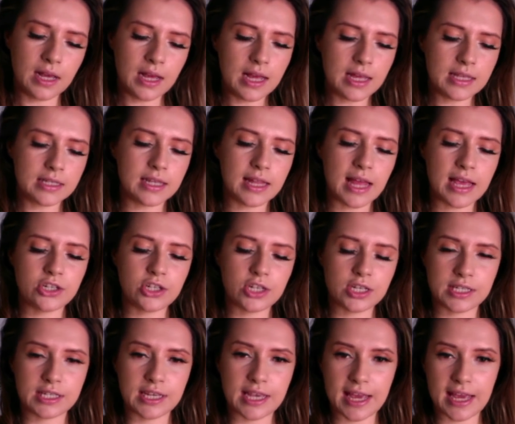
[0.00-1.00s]
So let's just
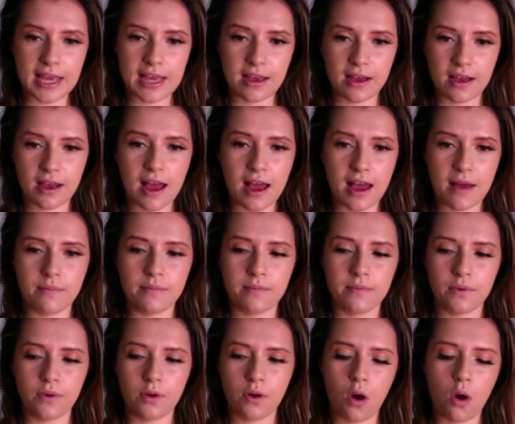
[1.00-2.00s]
see
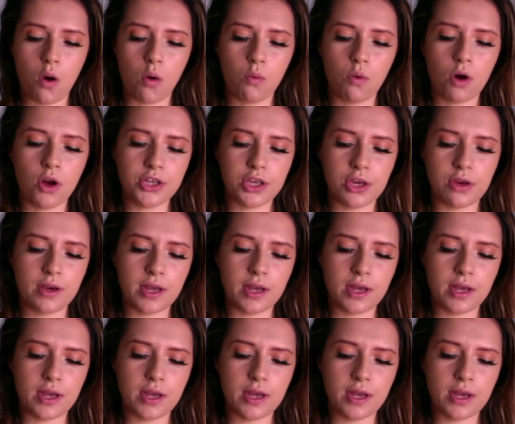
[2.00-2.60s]
what you